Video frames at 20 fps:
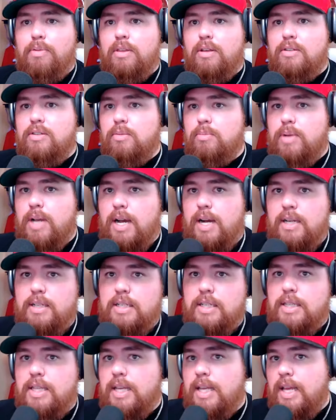some guys
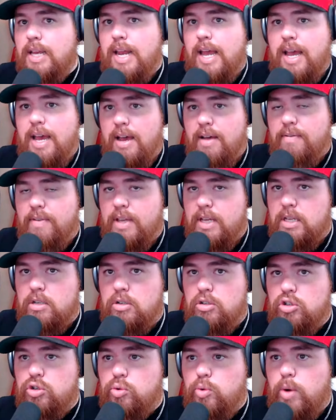that they can have in
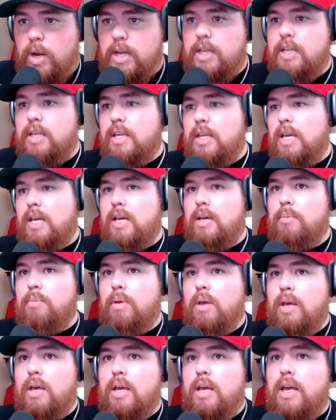training camp,
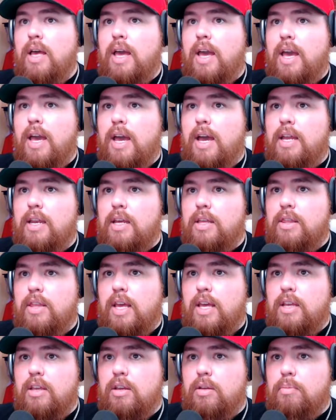and
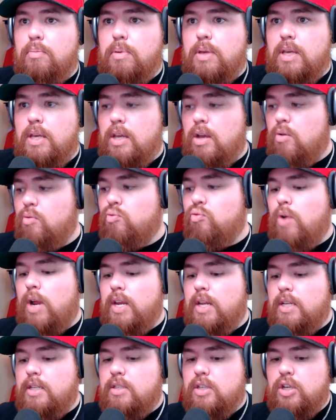they could be
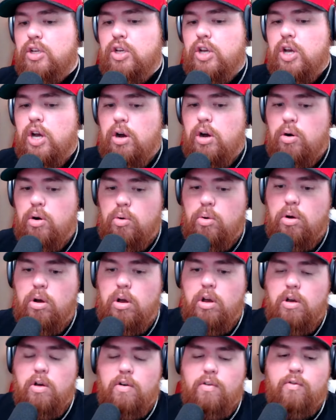ready to go
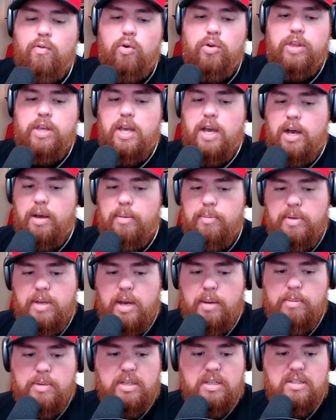for the
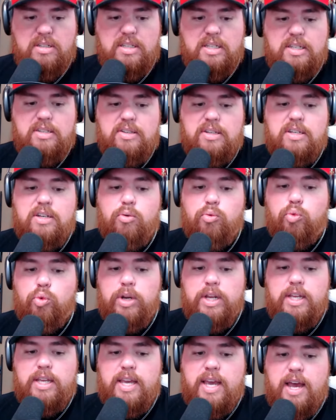upcoming season. To
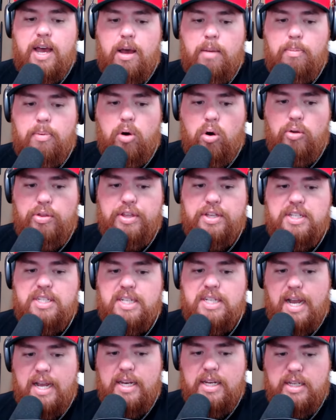recap all the
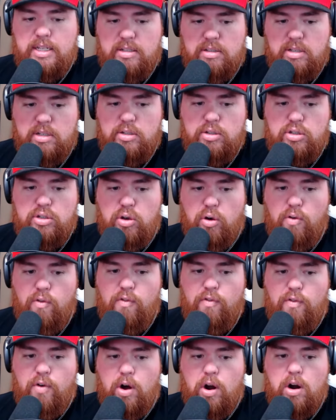signings so
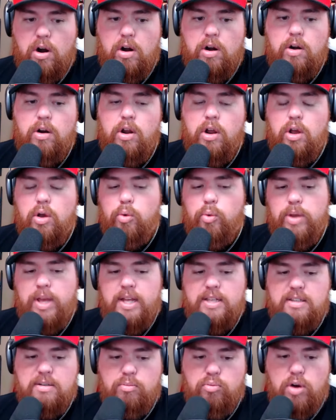far, we
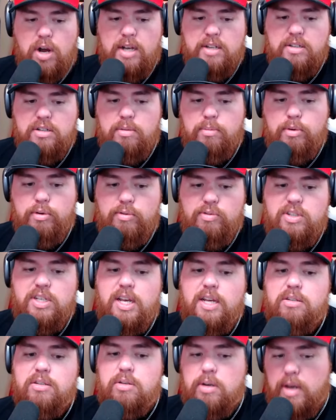had some roster moves
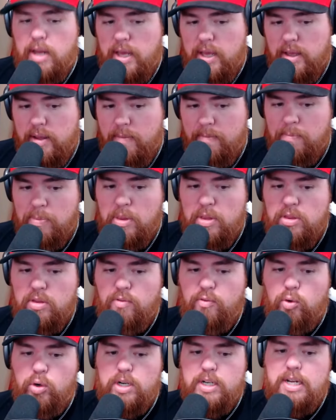yesterday. The
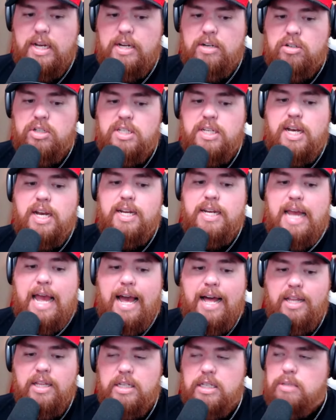49ers signed
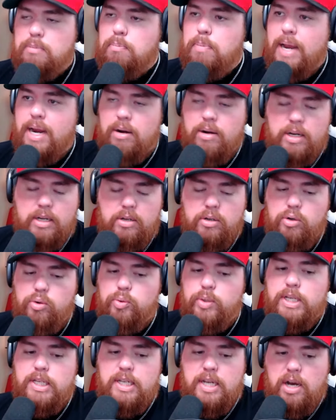Alex Barrett, who
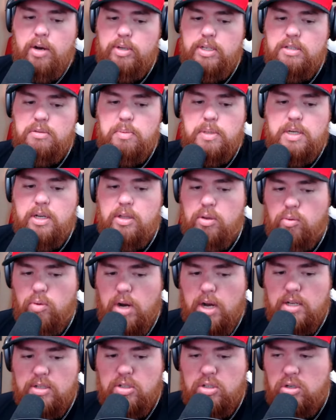we know he's been on the
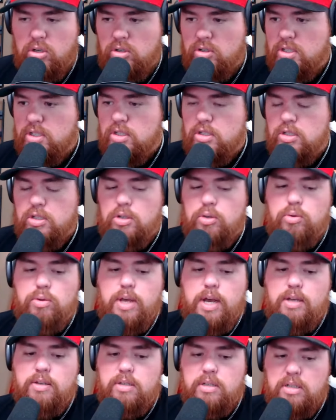roster since
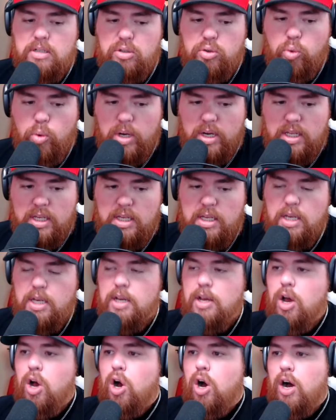2020.
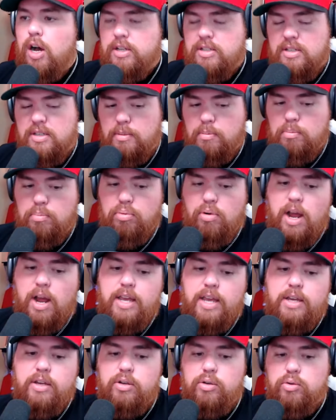Austin
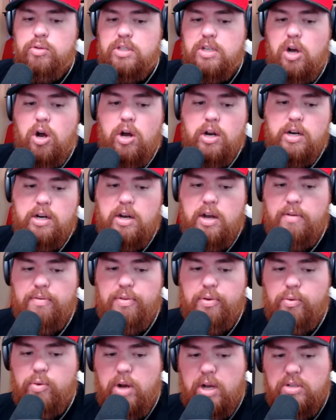Bryant, who was on and off
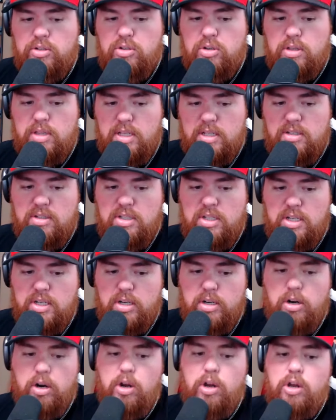the roster this
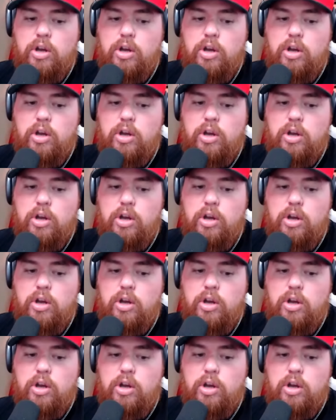year.